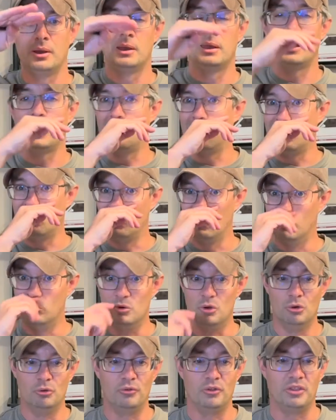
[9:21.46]
and it will
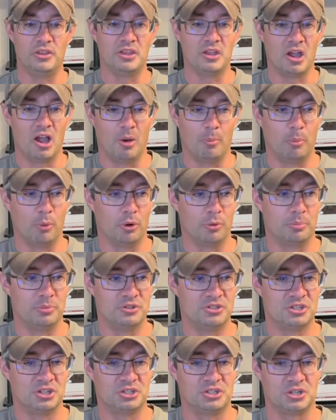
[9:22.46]
move in the upward
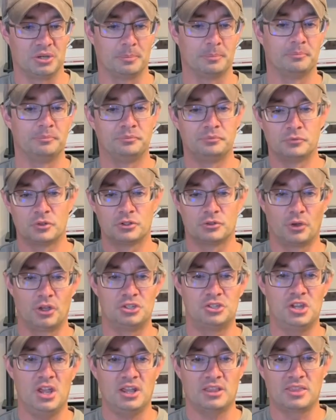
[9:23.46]
position. So I
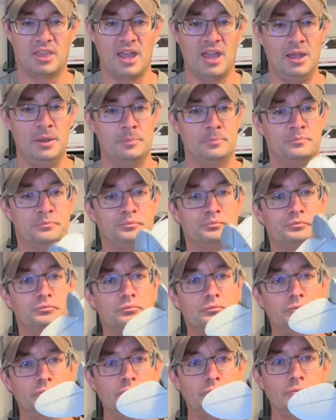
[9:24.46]
check that.
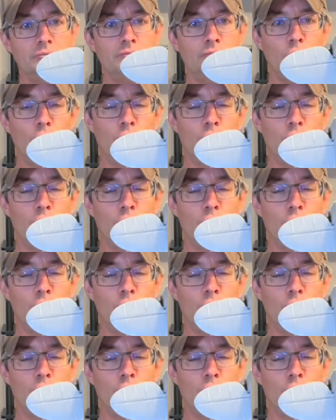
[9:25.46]
I